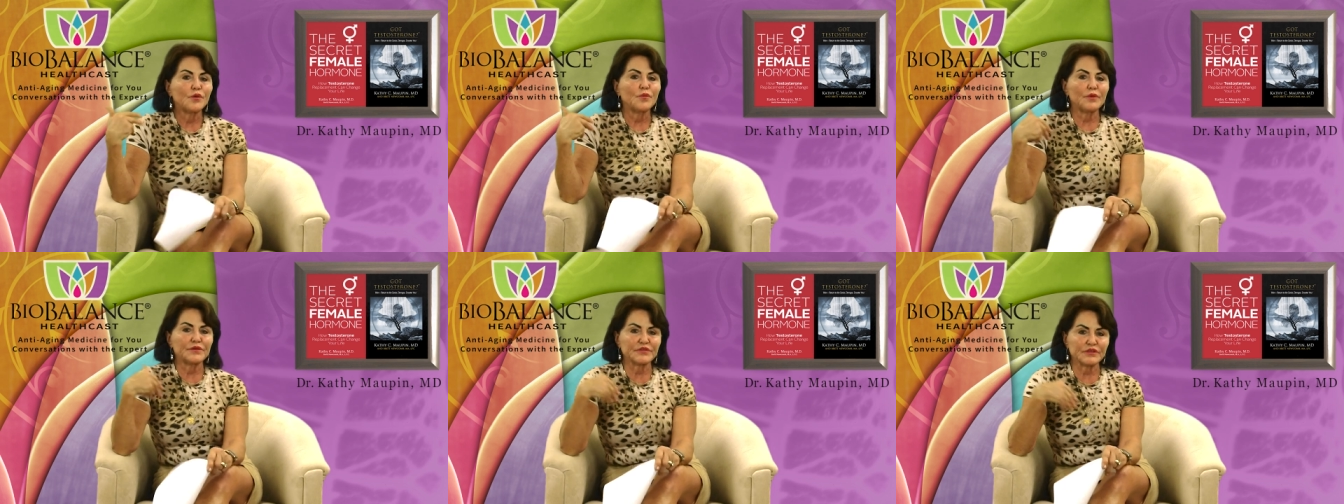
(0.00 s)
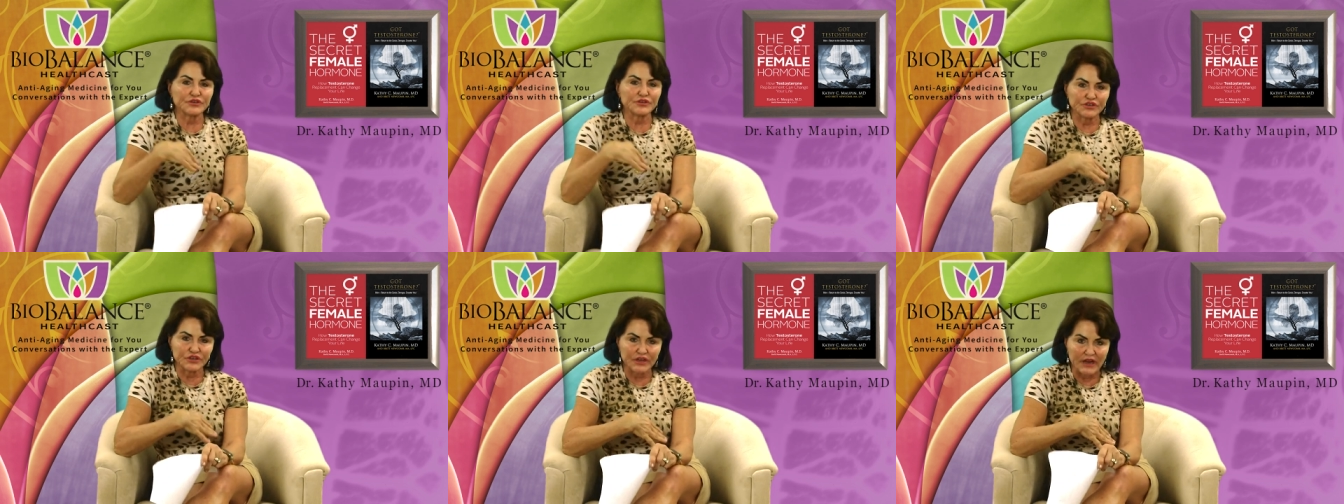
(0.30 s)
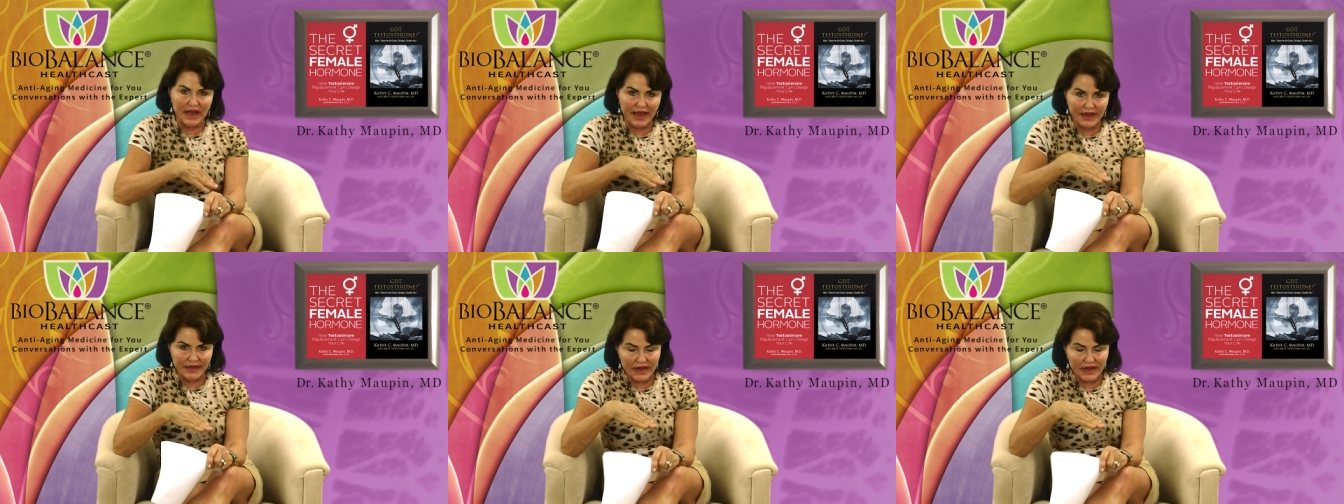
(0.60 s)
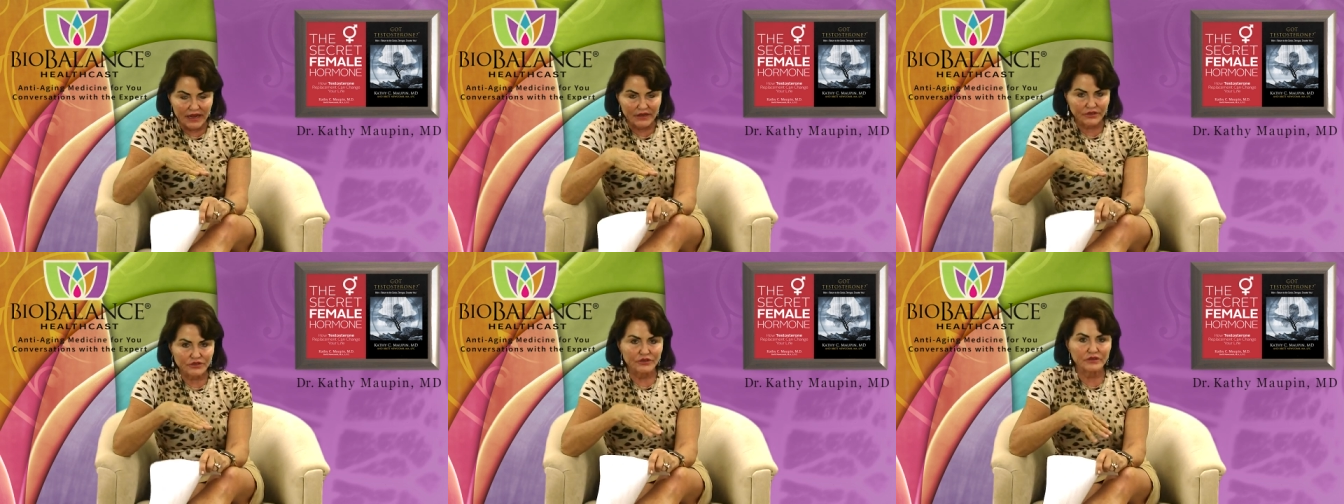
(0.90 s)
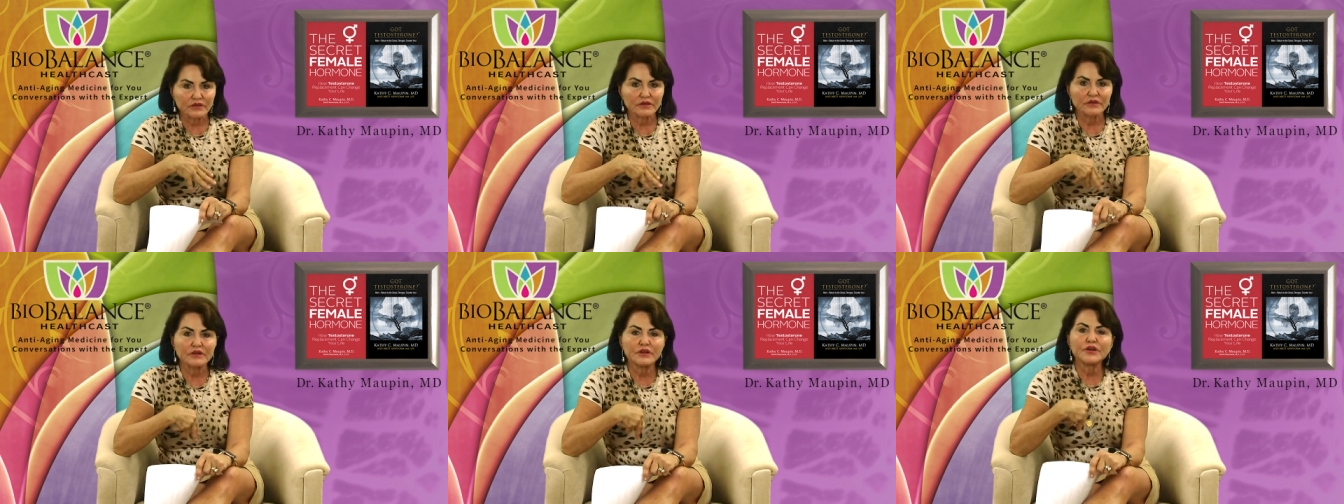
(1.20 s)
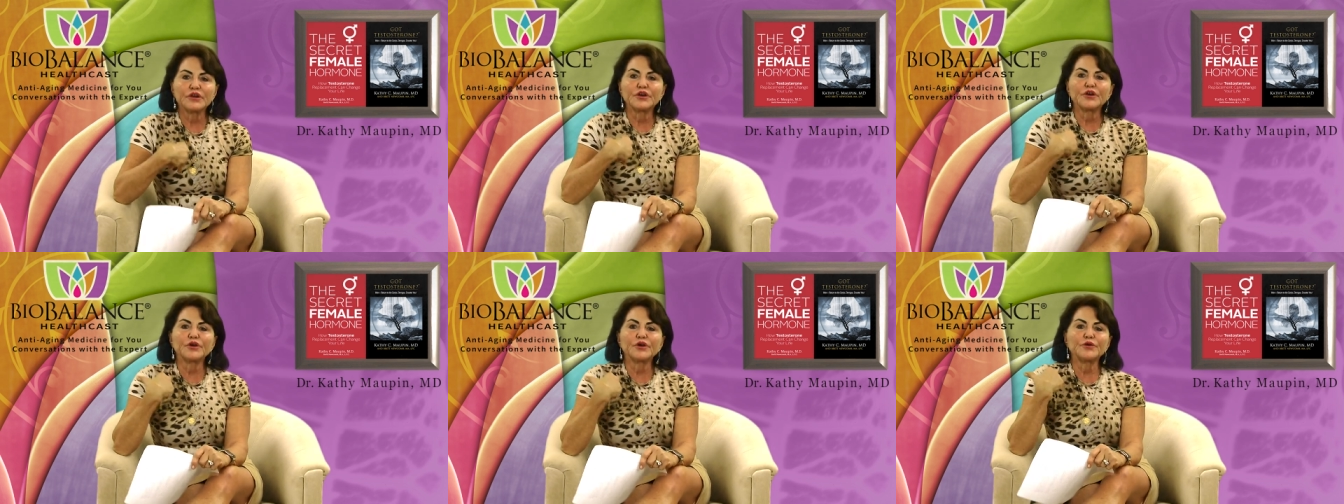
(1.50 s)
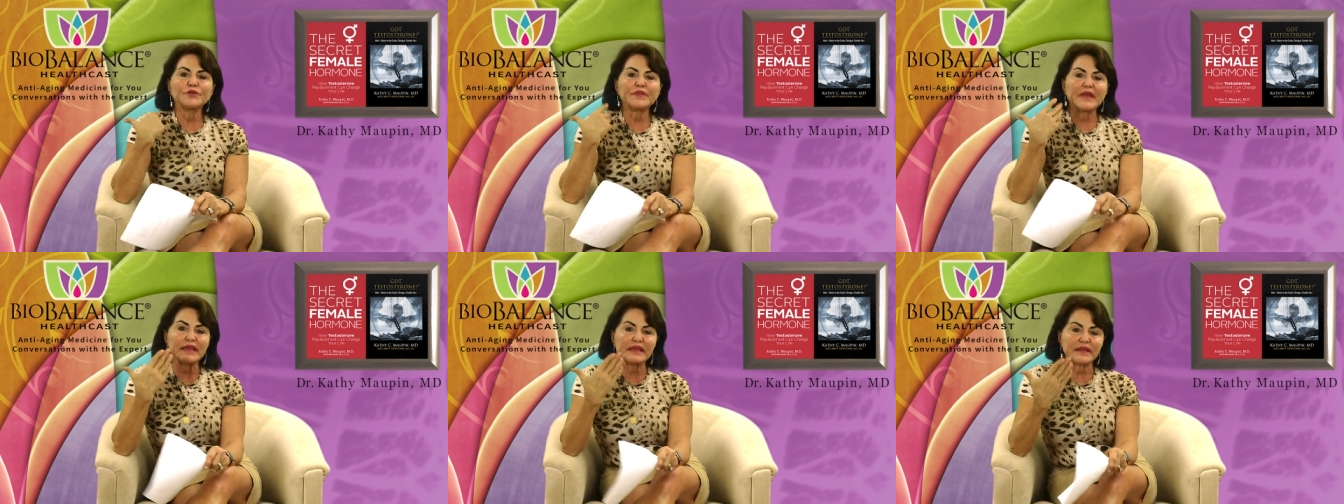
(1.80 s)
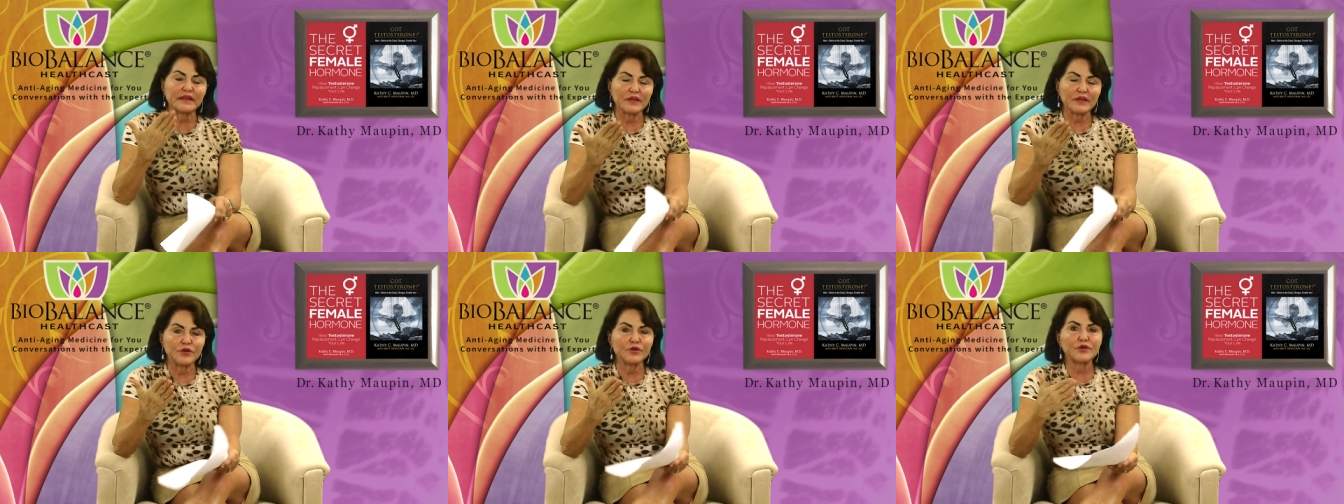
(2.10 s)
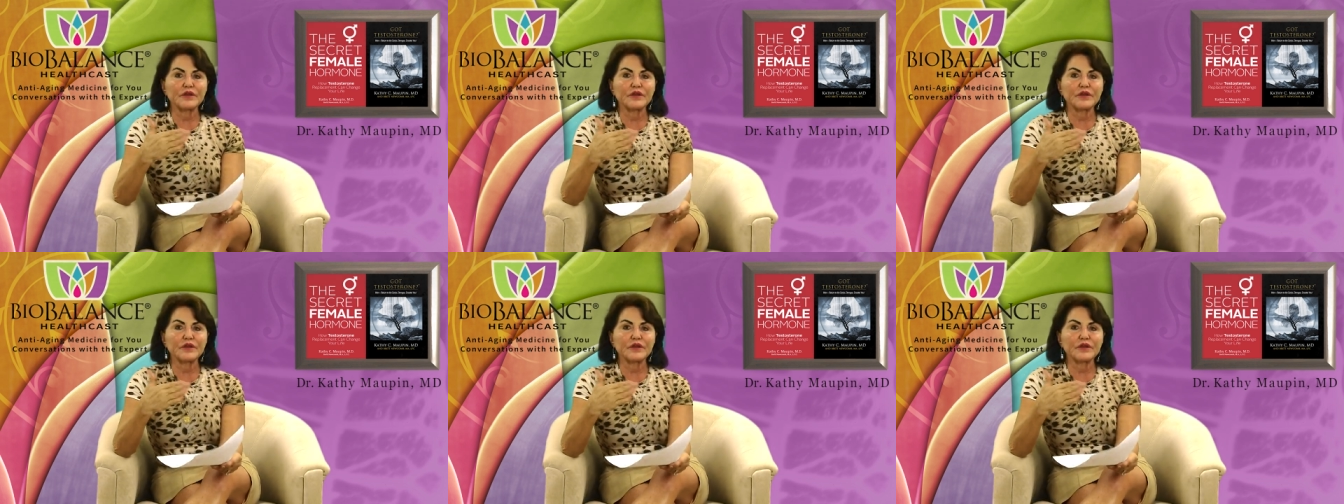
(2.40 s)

with a GI doctor who they can who